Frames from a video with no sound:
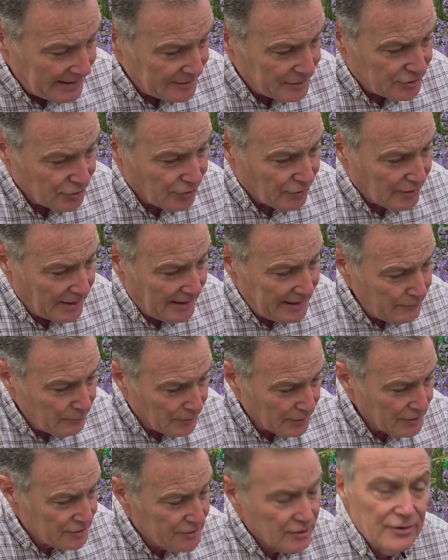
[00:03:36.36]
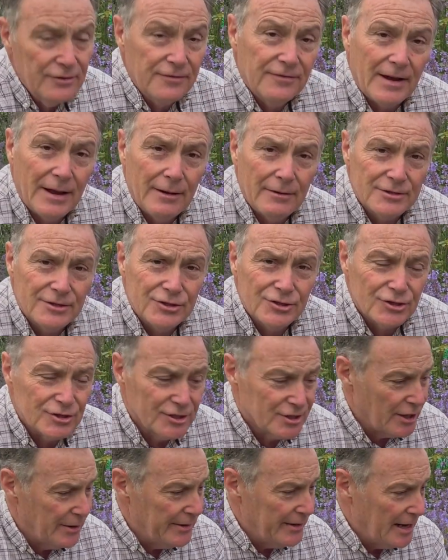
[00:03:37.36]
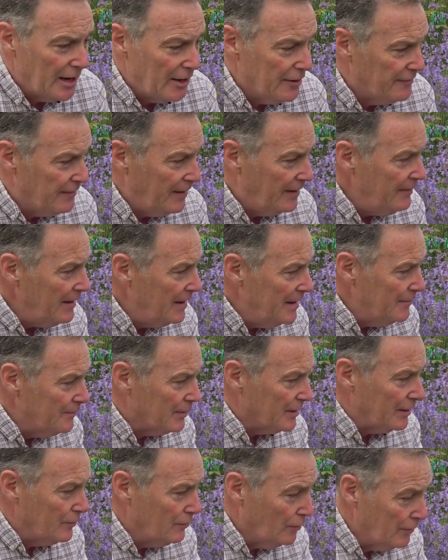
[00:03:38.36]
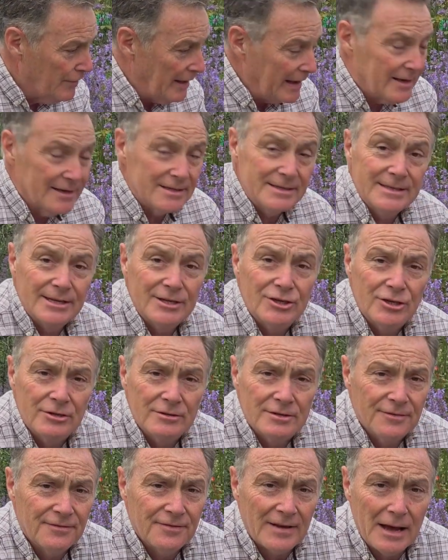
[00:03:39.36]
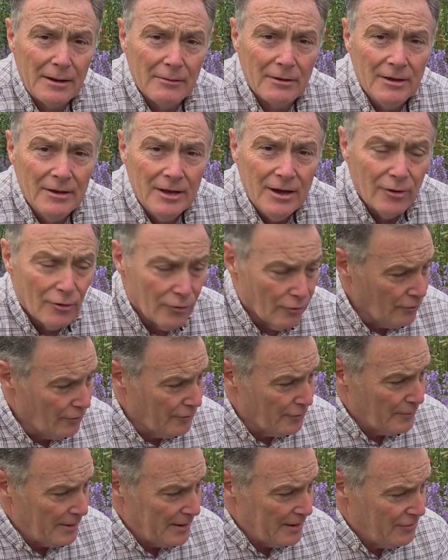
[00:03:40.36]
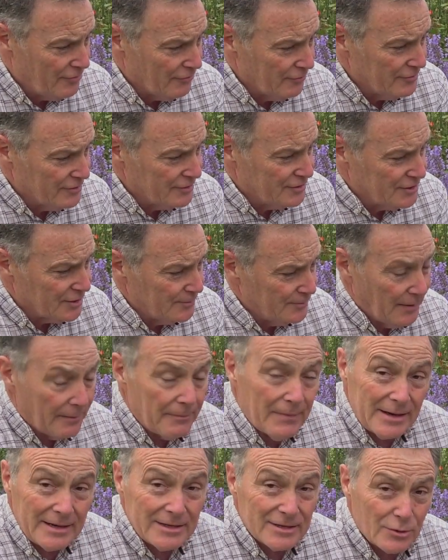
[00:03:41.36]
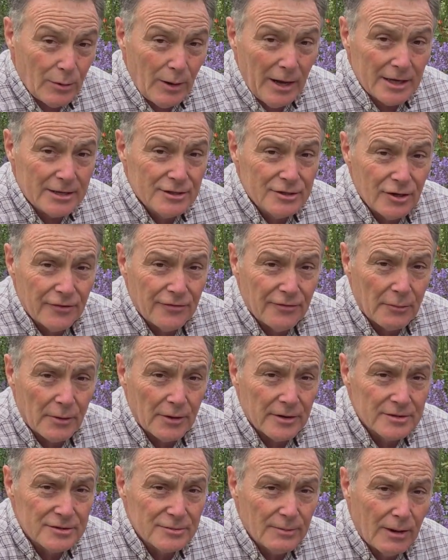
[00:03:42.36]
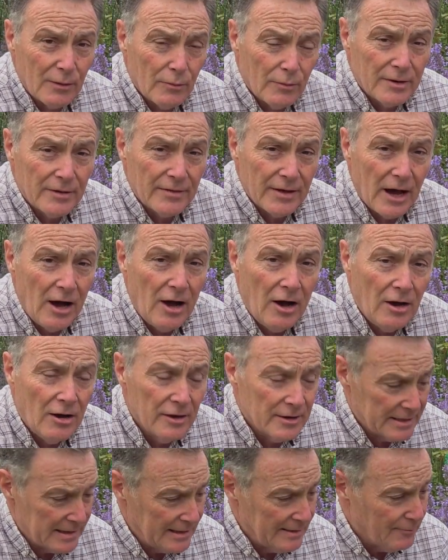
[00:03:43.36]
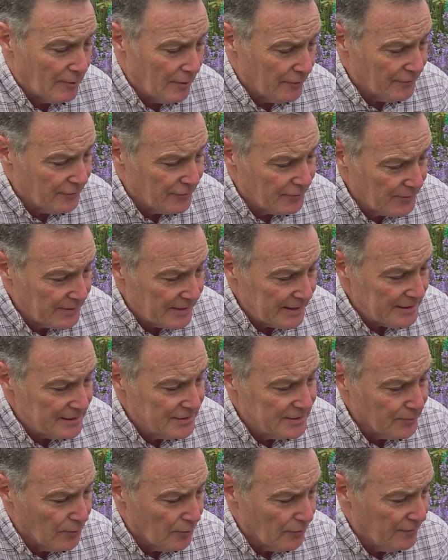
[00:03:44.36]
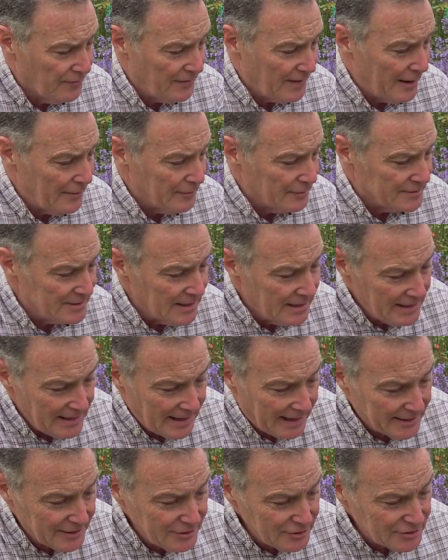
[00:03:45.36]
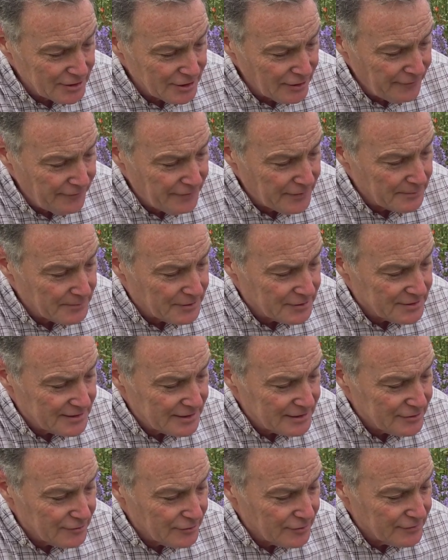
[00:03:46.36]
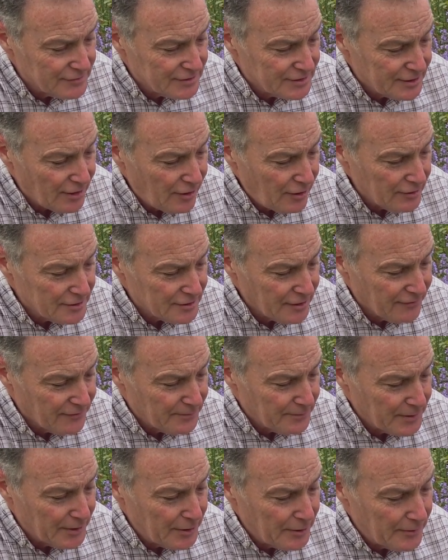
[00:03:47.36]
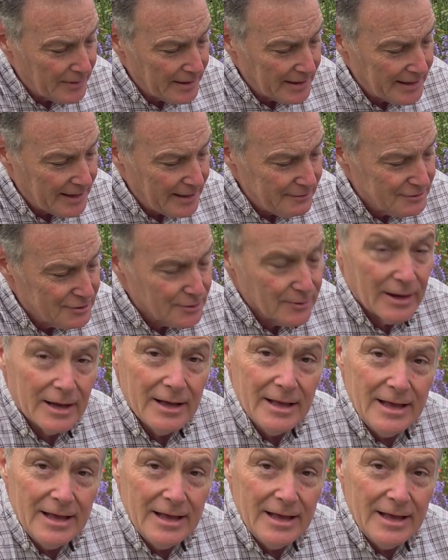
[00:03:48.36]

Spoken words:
shortly. 1 or 2 flowers are just going over, but it will then continue to flower all the way through the summer. And it's quite a tough one as well, one of the hardier ones with these small flowers. And I just love them because they sort of start off bluey and go to